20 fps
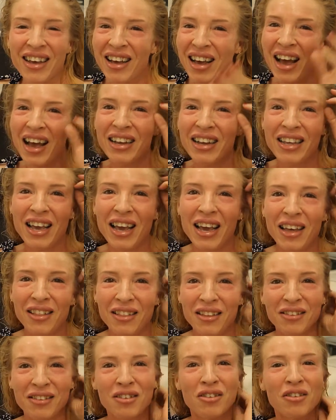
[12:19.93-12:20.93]
And yeah,
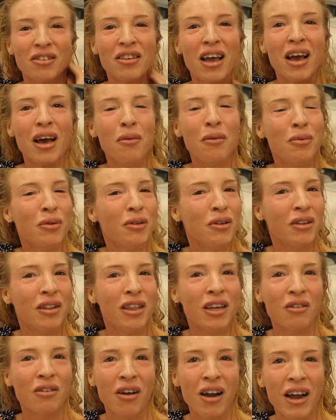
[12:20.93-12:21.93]
this is just
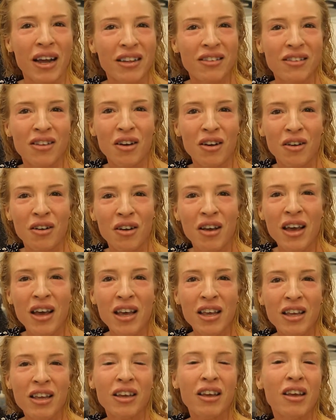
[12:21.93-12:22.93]
absolutely great. So
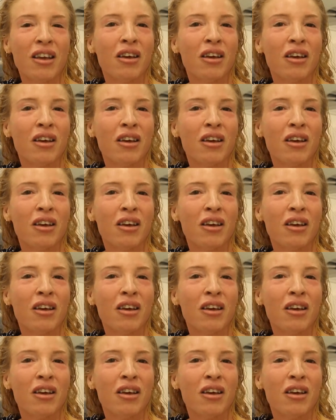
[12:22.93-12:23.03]
you can